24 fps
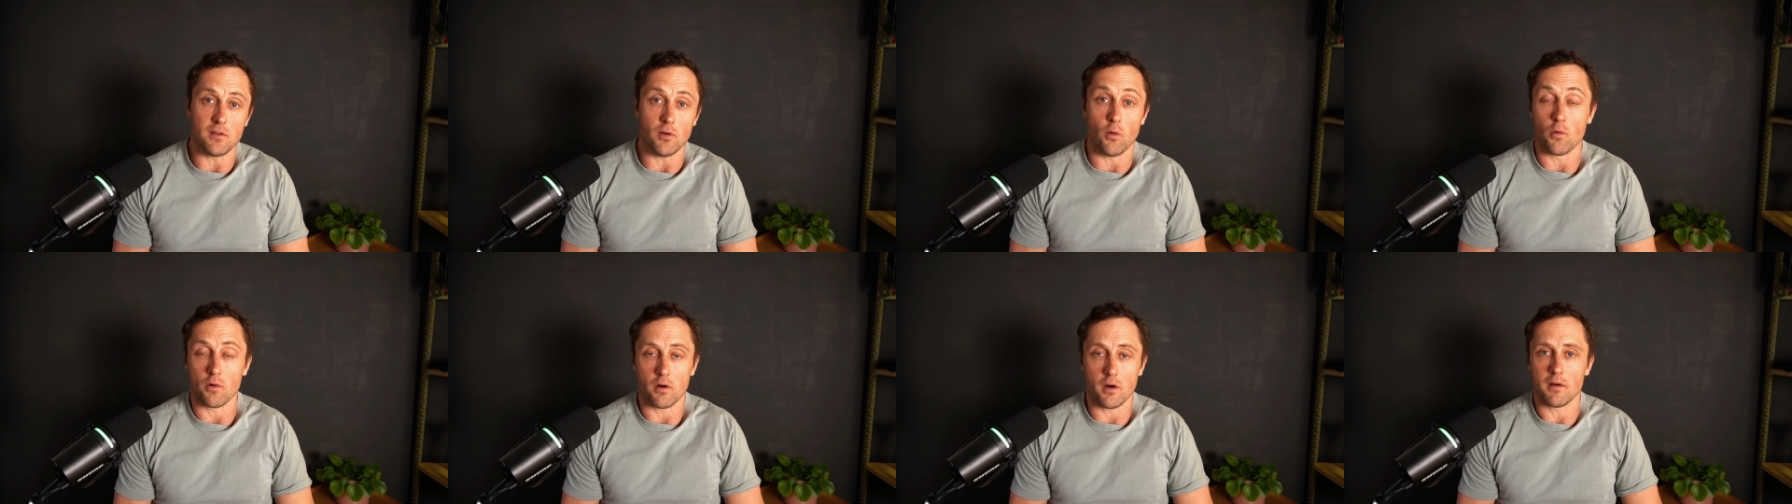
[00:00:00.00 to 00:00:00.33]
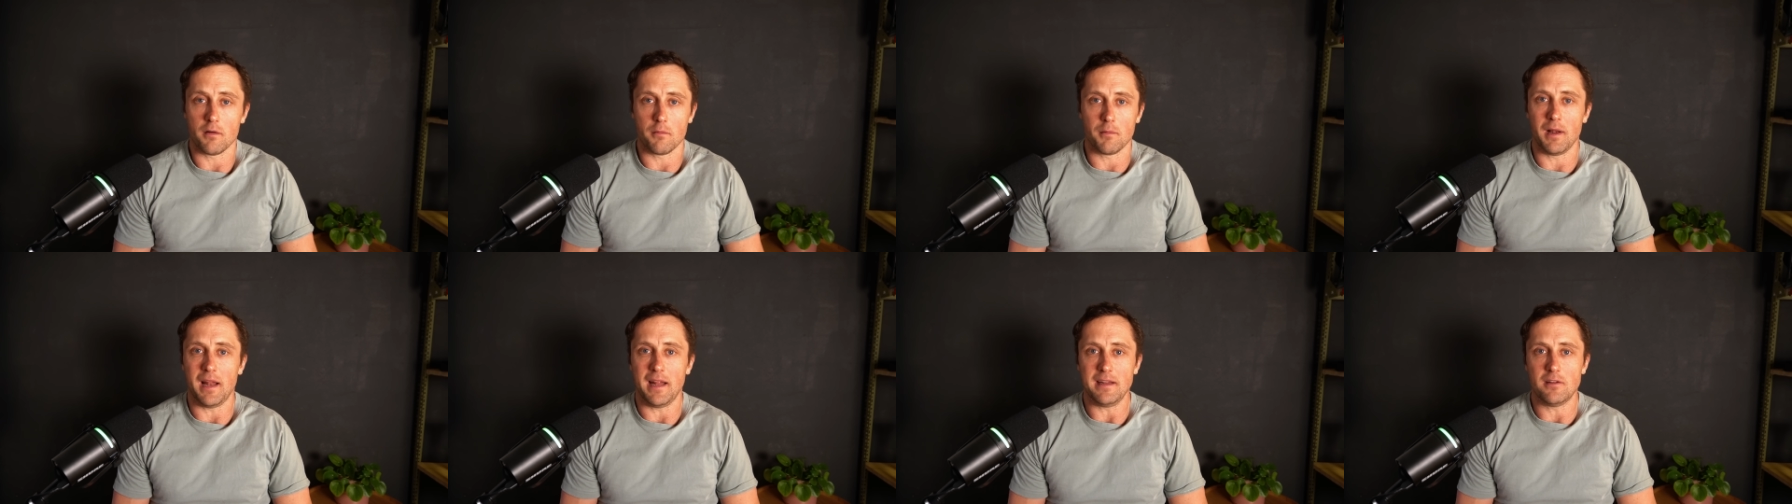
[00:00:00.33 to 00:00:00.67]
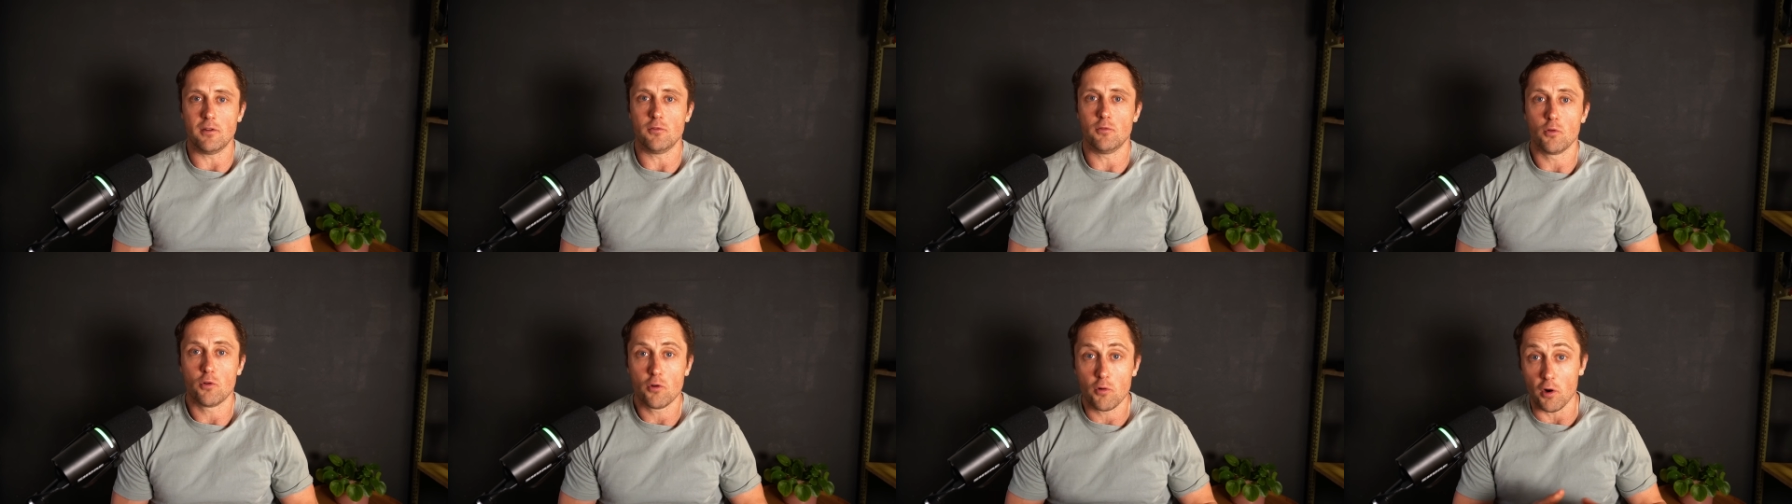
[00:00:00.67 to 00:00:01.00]
or
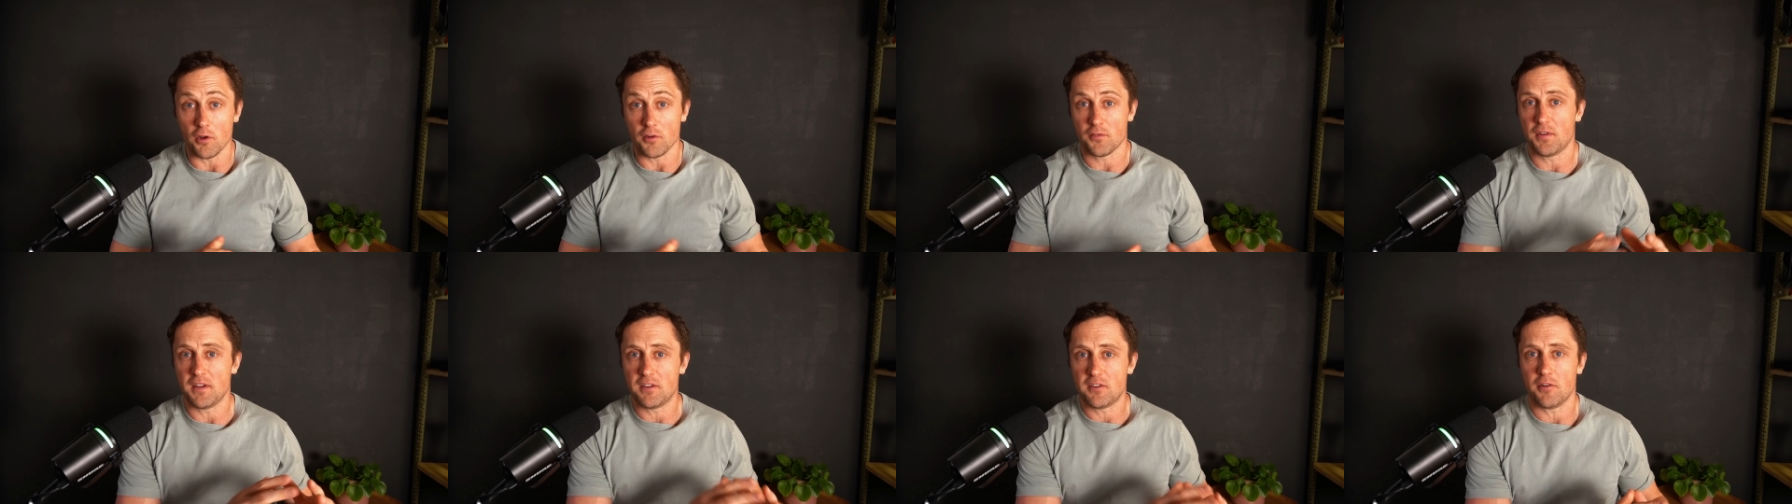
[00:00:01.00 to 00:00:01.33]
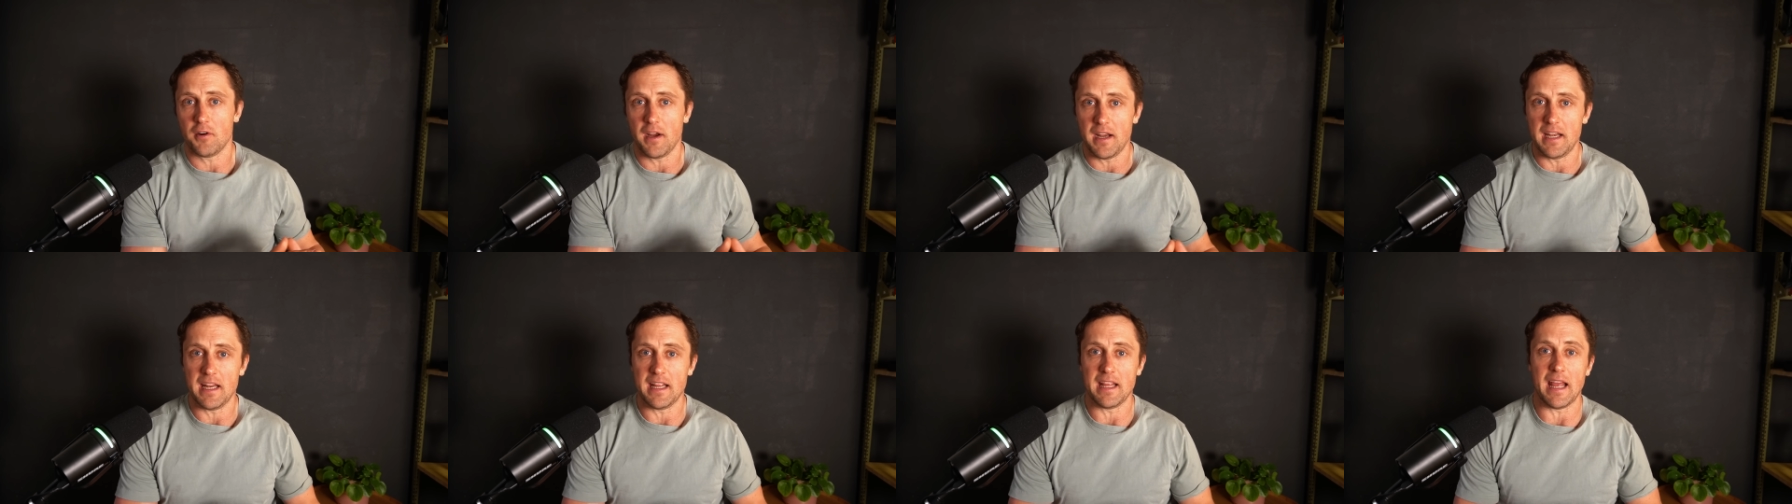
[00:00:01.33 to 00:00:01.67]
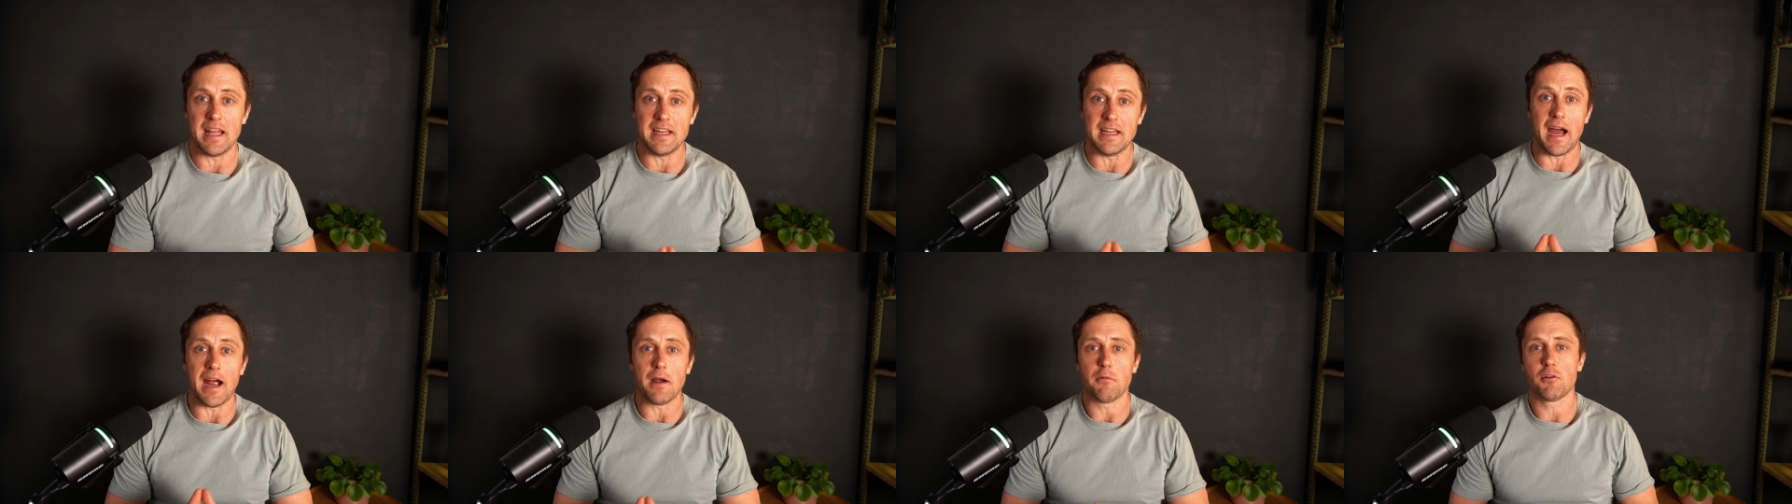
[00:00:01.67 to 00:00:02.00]
related to CrossFit training
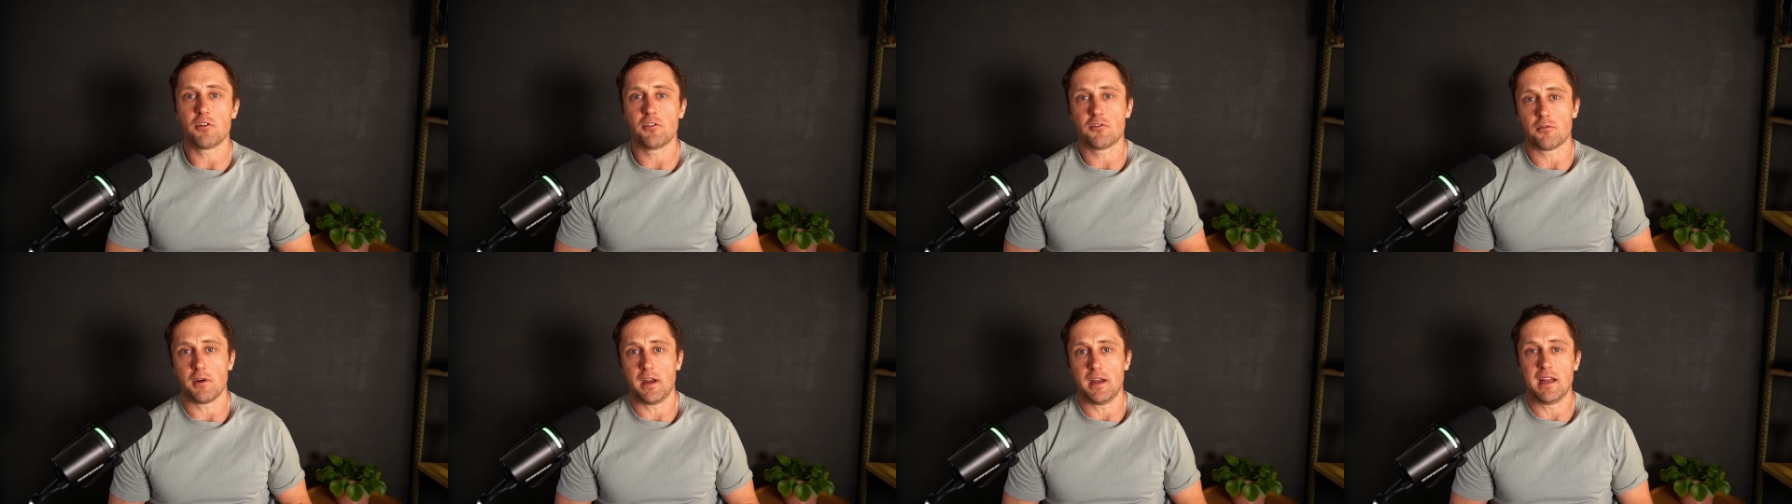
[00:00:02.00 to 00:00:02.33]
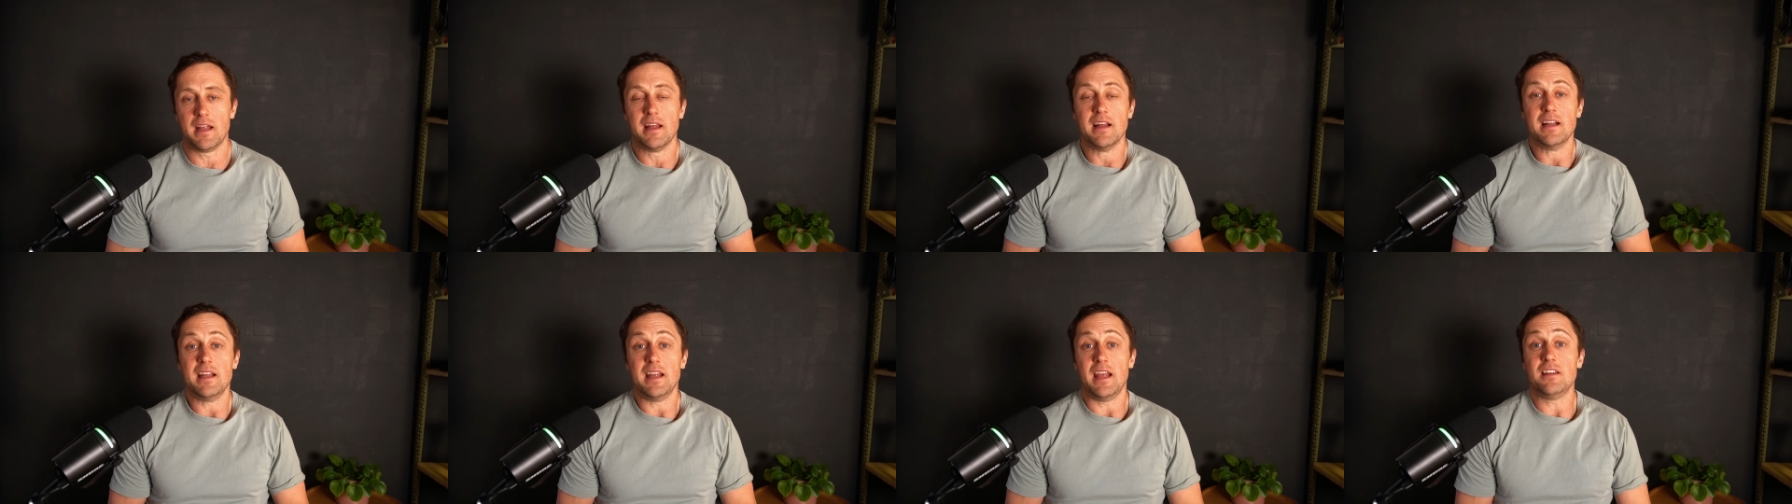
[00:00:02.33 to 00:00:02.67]
and HYROX training,